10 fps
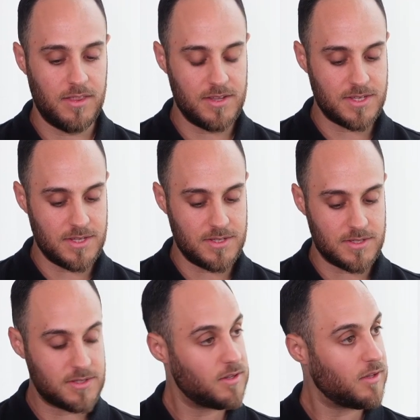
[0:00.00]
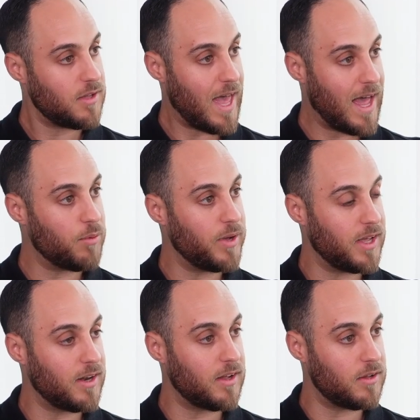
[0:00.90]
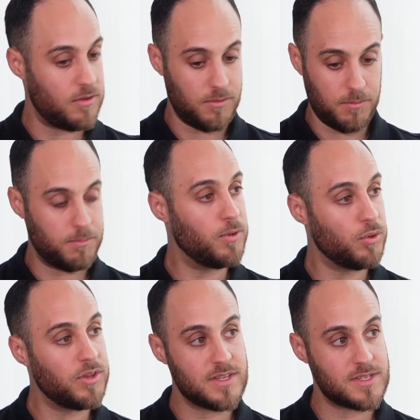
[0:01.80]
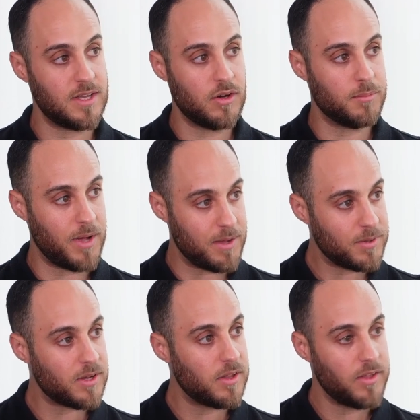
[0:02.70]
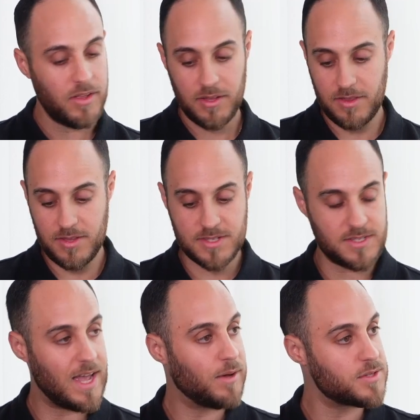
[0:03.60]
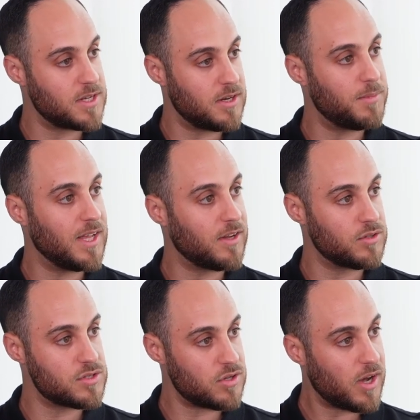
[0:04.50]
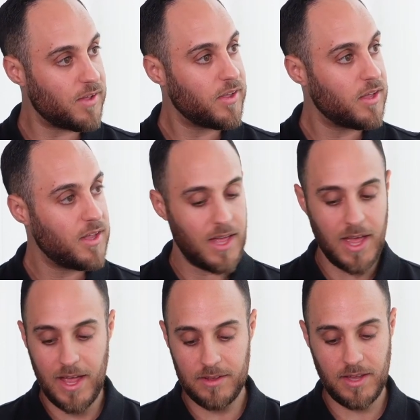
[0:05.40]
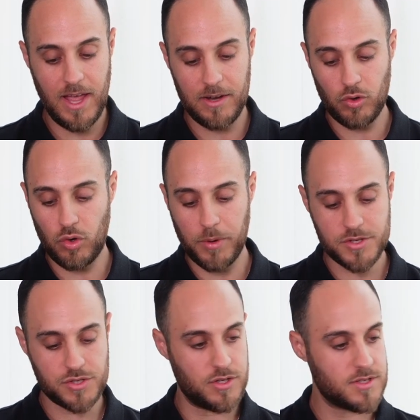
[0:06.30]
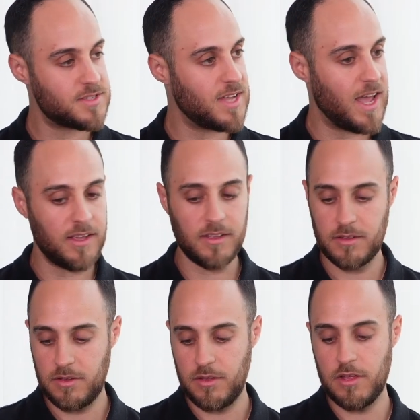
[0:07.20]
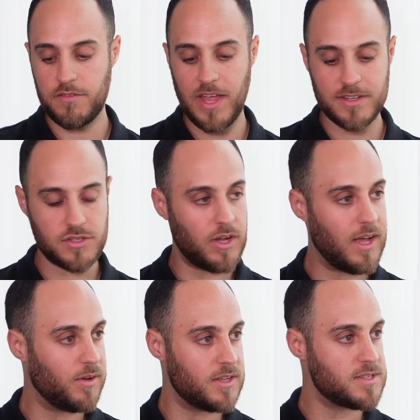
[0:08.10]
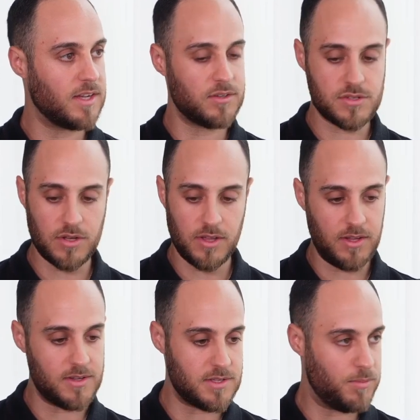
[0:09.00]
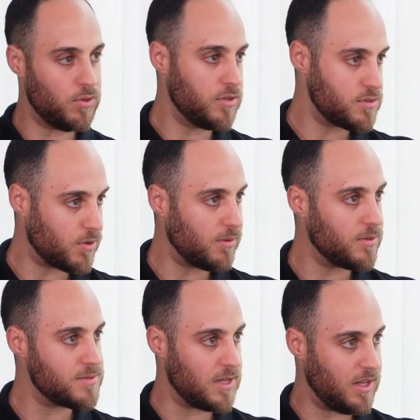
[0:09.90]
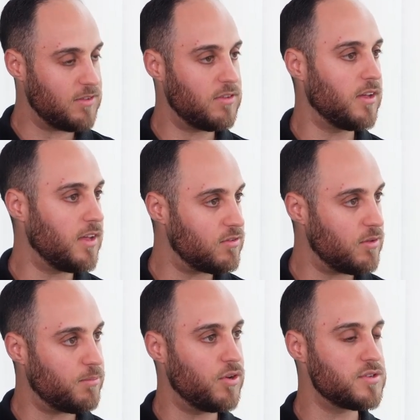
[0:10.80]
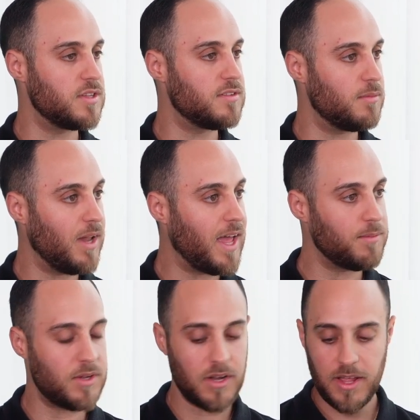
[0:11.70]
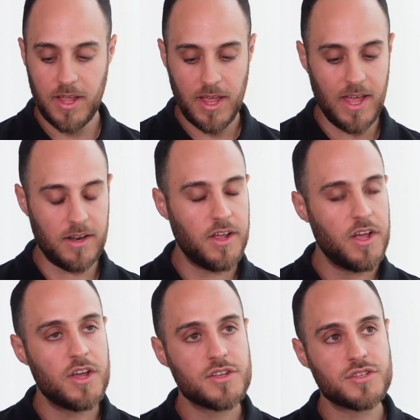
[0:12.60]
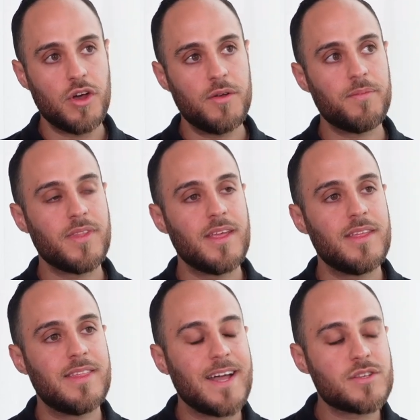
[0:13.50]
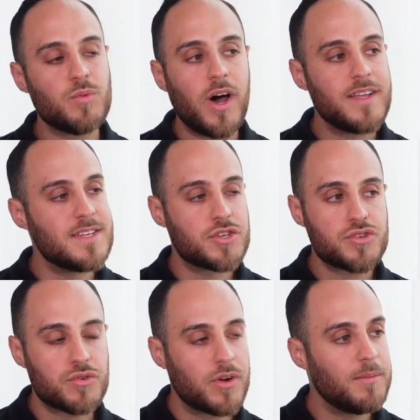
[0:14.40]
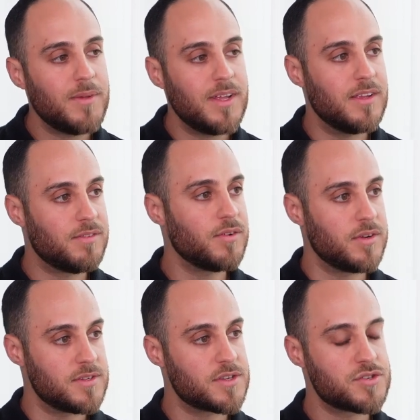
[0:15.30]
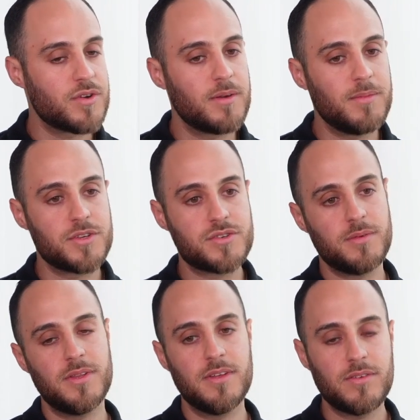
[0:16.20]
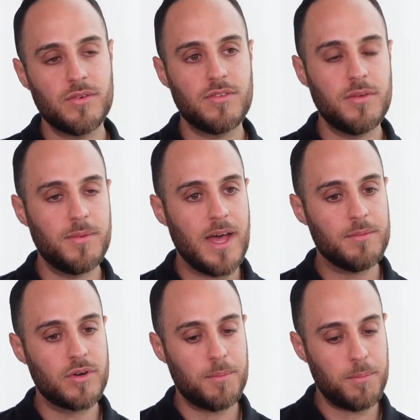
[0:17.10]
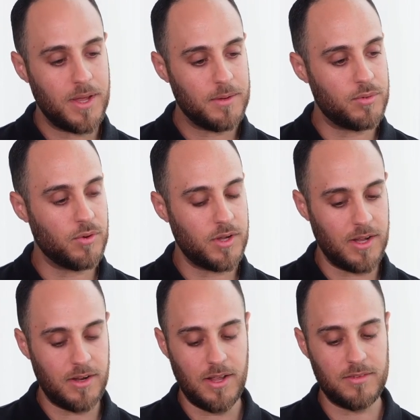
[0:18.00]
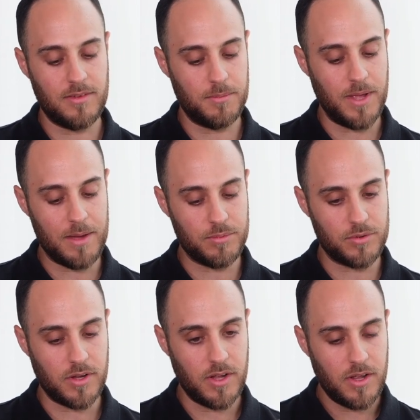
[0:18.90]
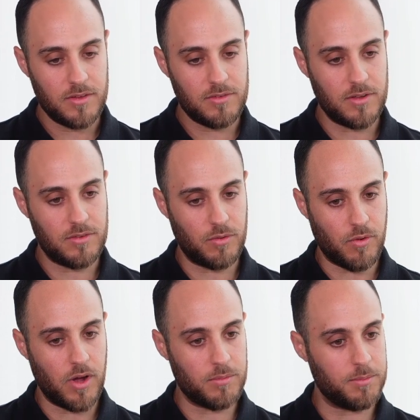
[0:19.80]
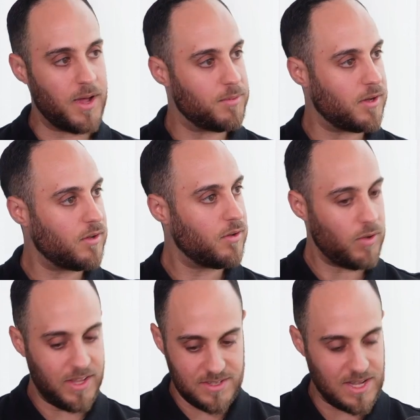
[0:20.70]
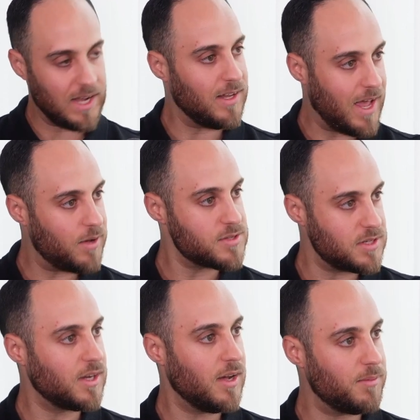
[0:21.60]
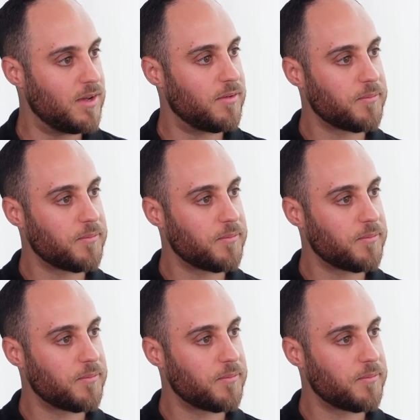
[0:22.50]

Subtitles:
this is how we're going to build this thing on paper. This is how it's going to be done on site. And almost just saying, if that's not how it gets done on site, then it's the builder's problems and he's the person to blame. And so that's why it's extremely difficult. It's extremely difficult to be able to pinpoint and to be able to write on paper exactly how it's going to come out.